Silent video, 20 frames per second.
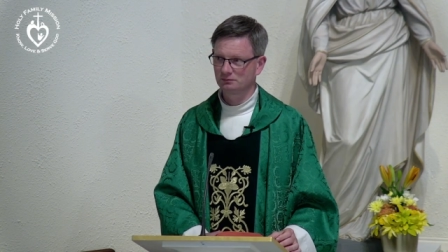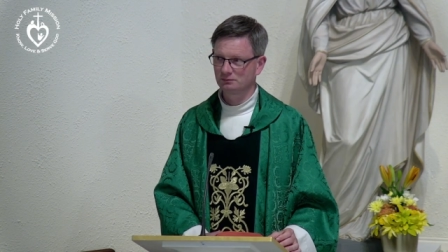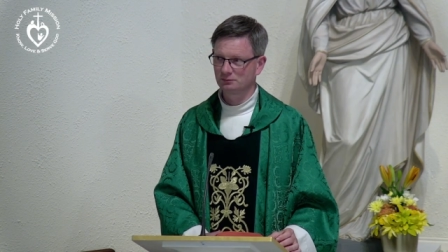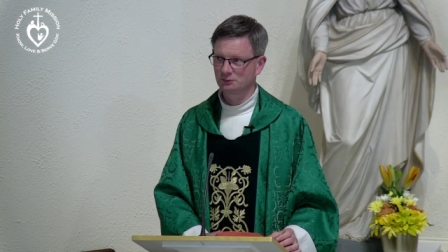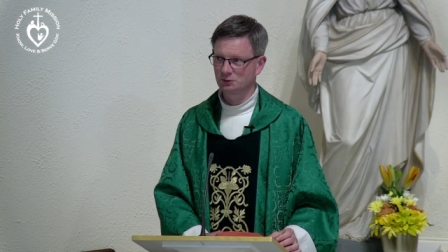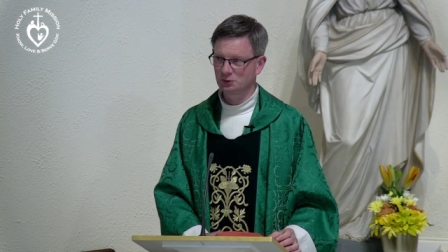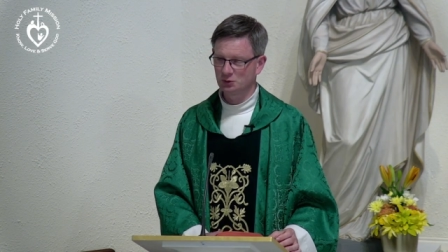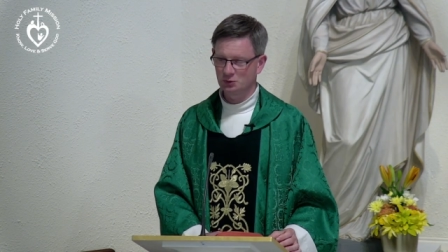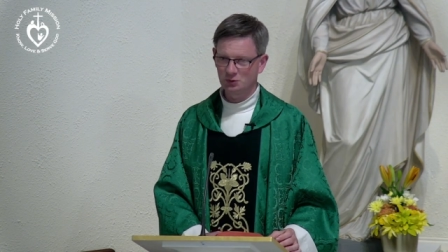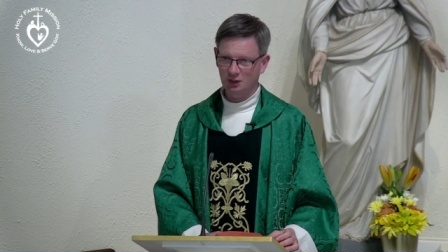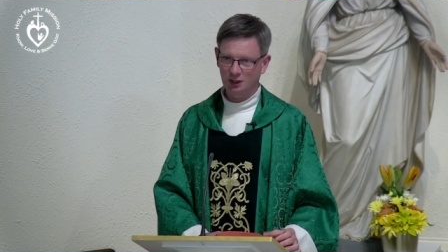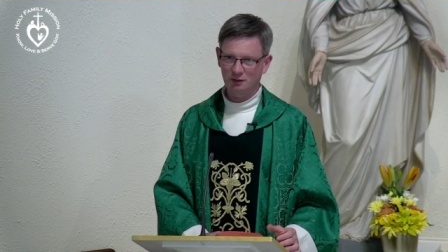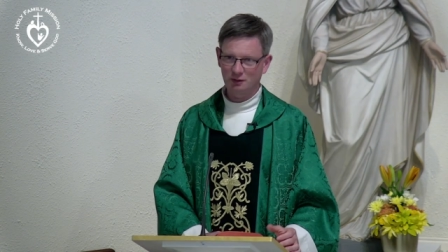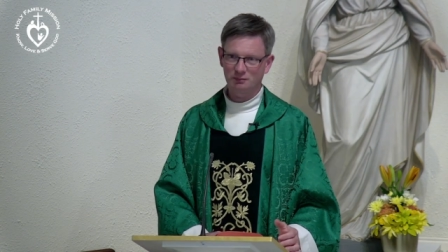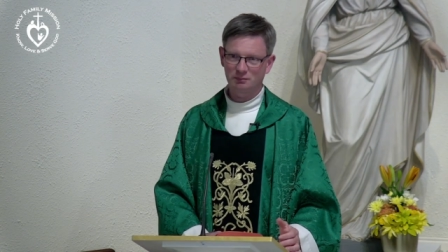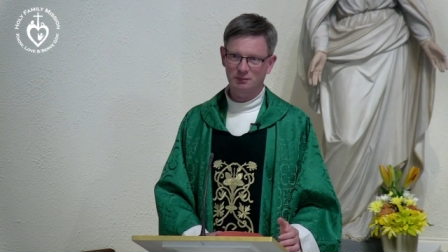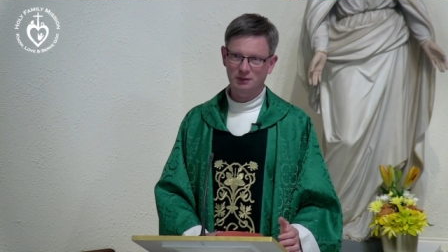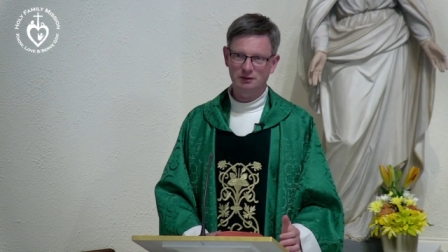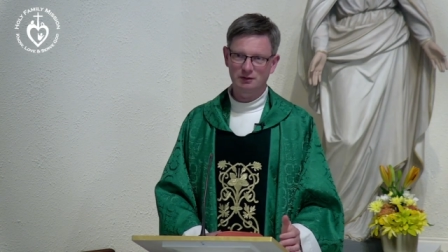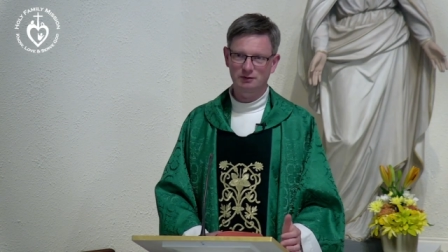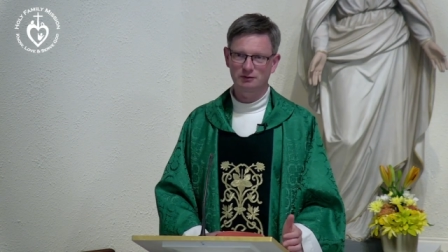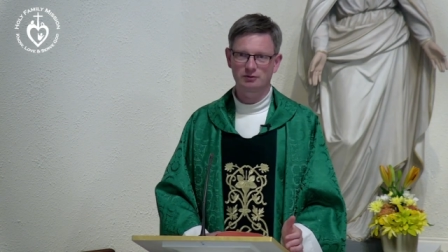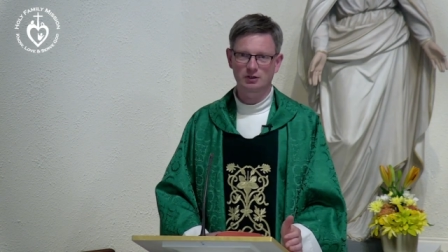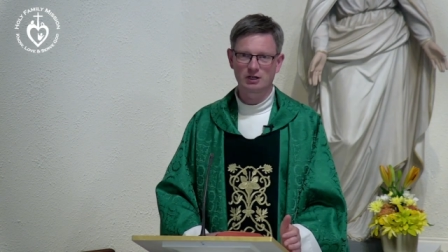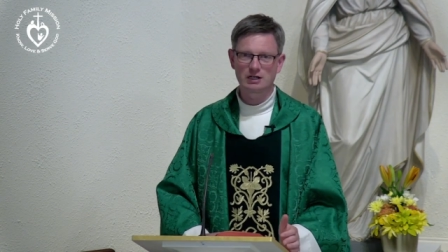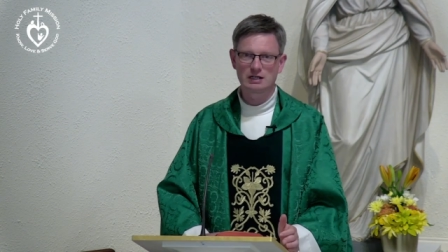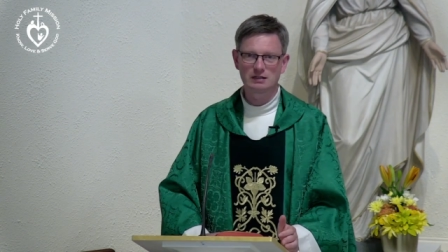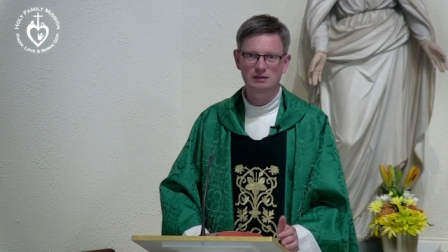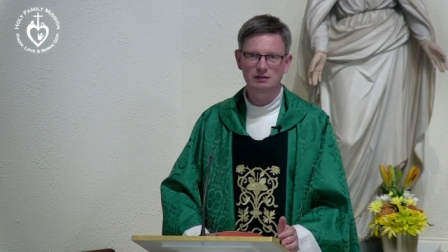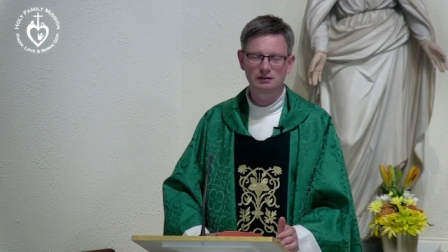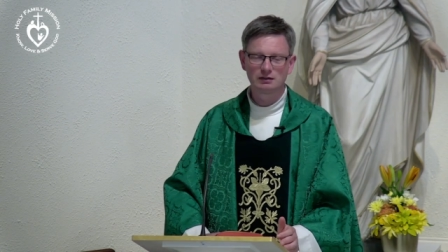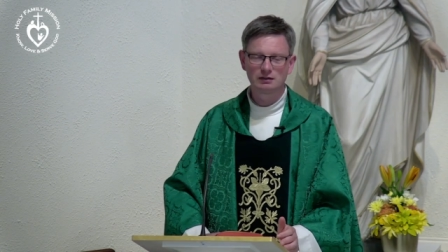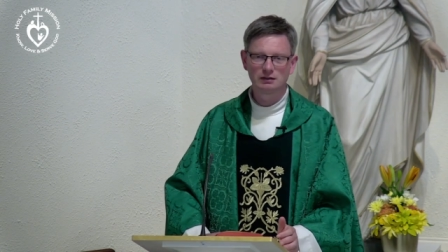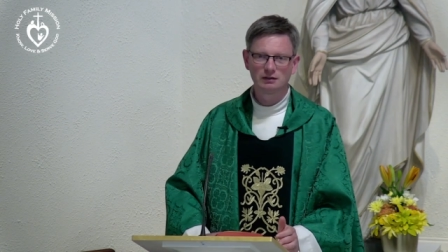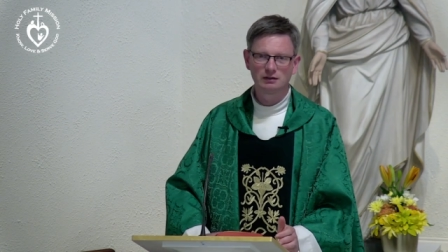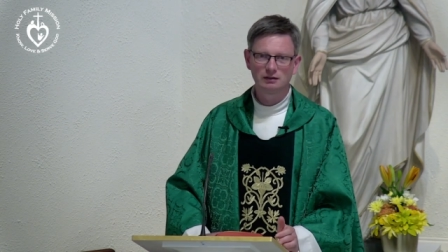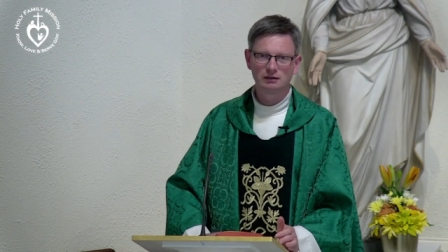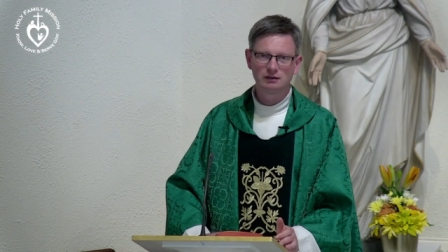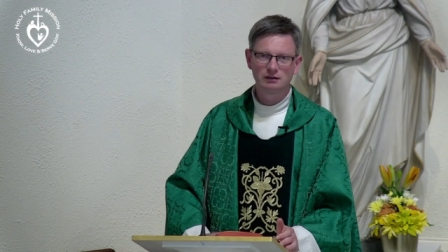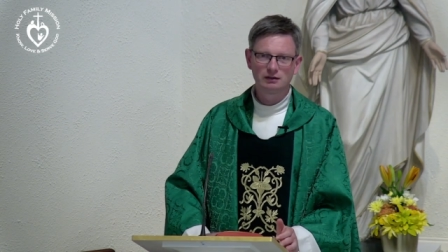Do not be afraid.
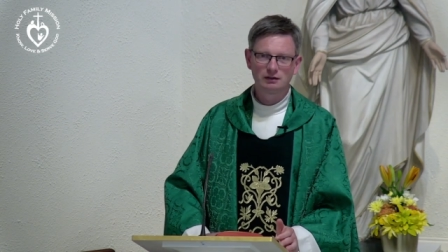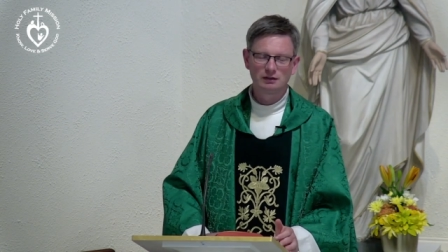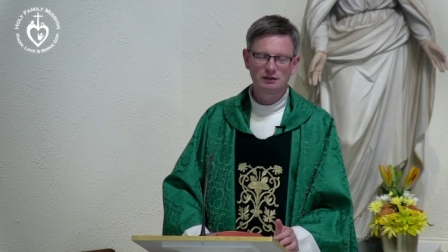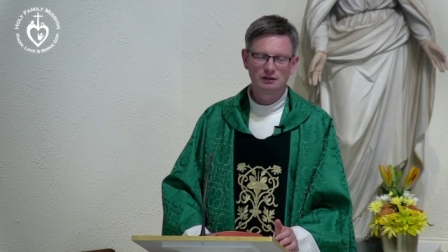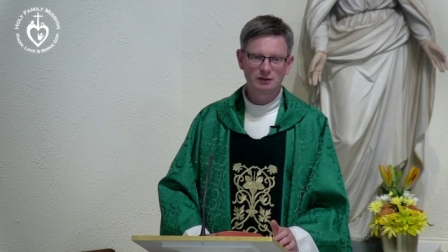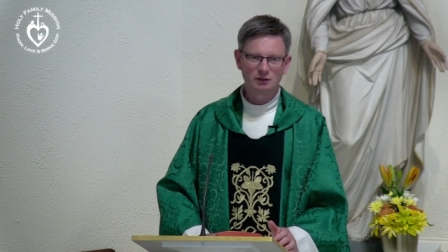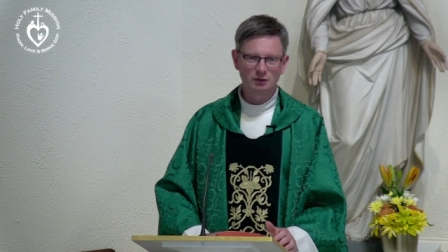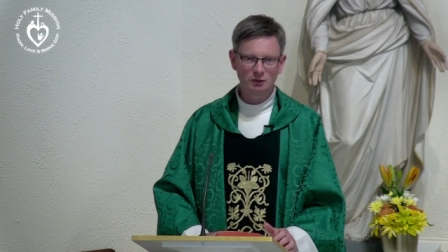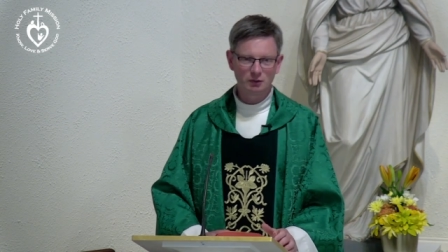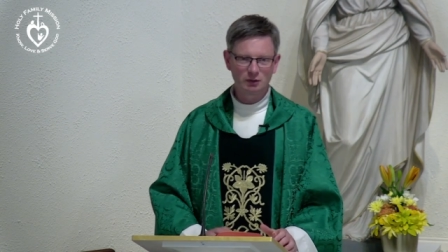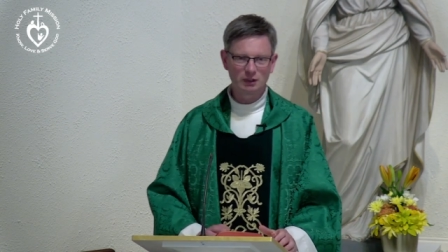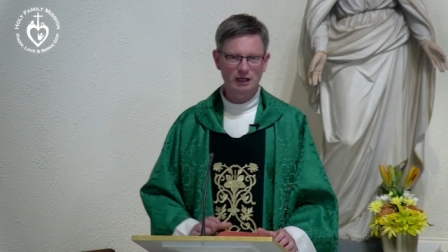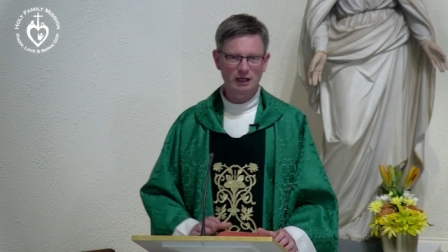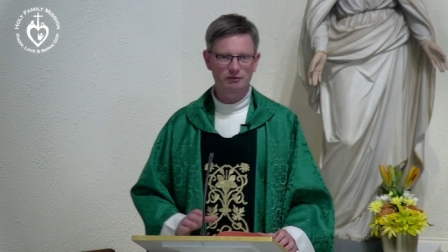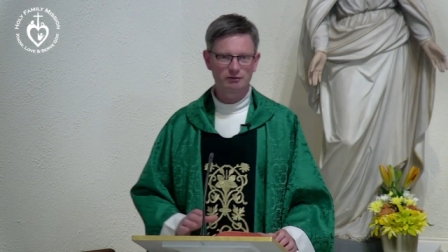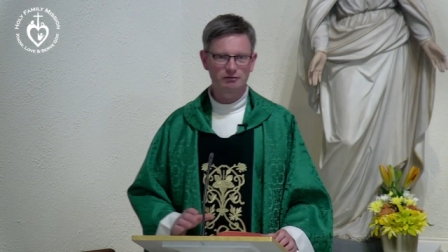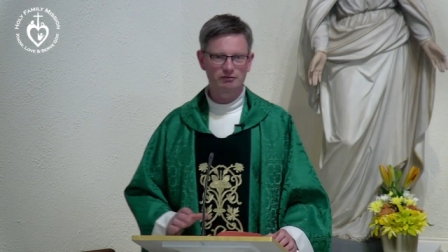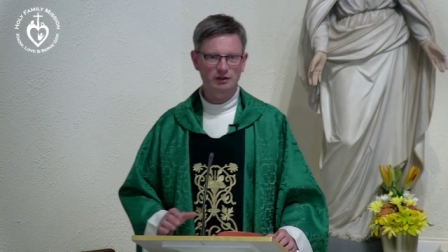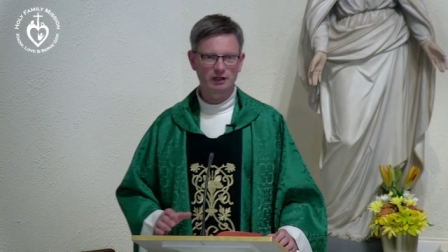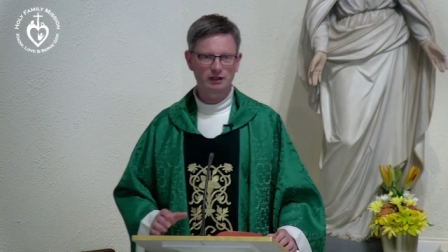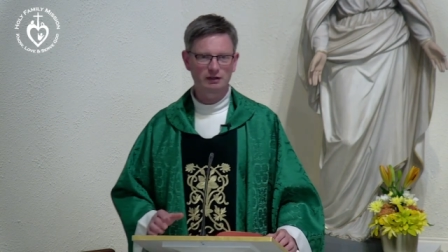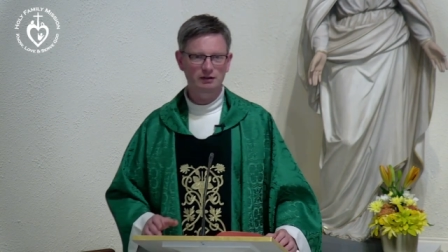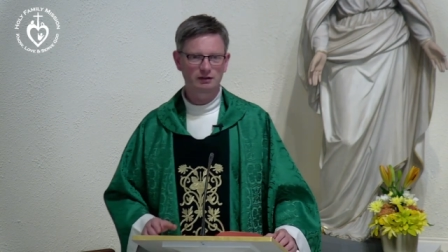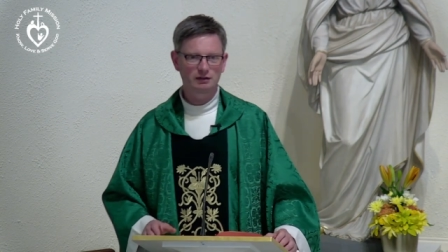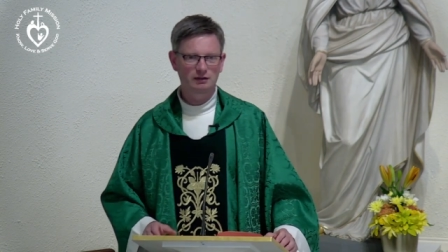Only have faith.